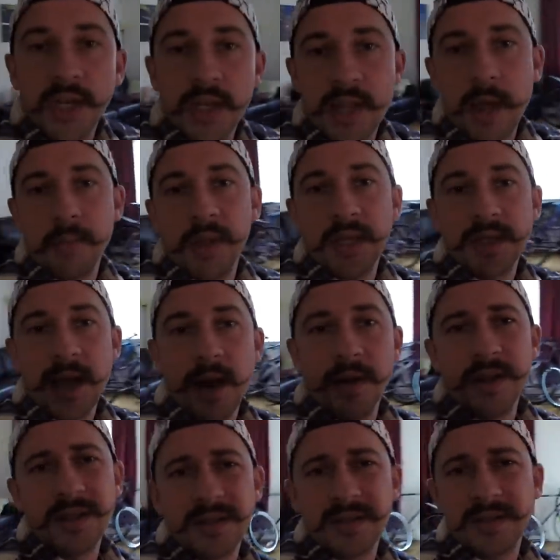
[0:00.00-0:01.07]
check that place
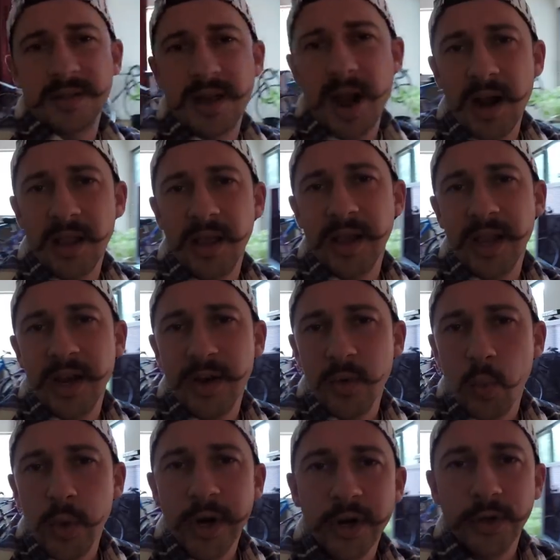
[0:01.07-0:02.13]
out. It's kind of like
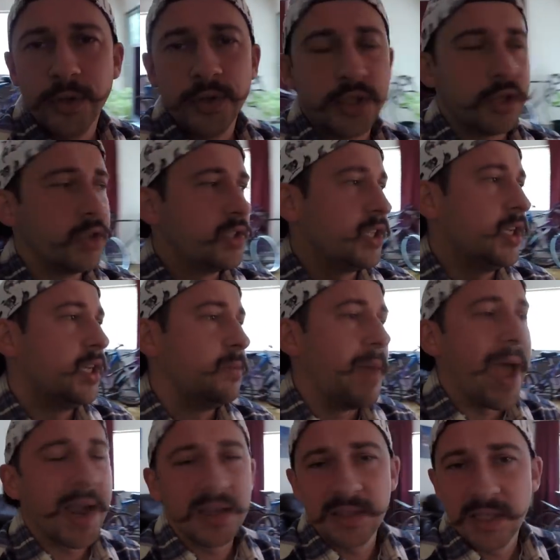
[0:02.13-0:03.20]
in weird New Jersey
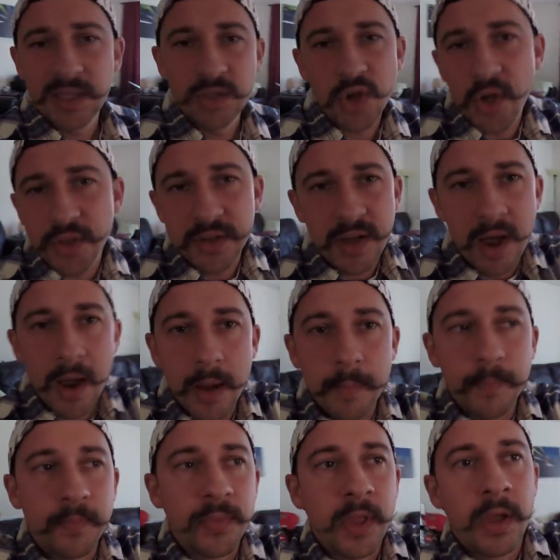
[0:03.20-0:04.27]
magazines all the
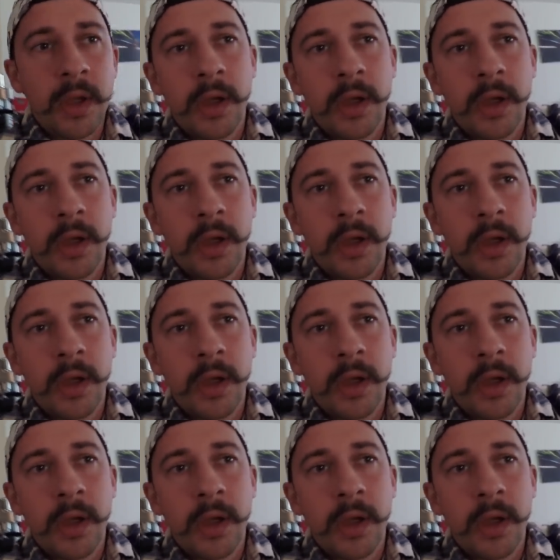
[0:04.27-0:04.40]
time.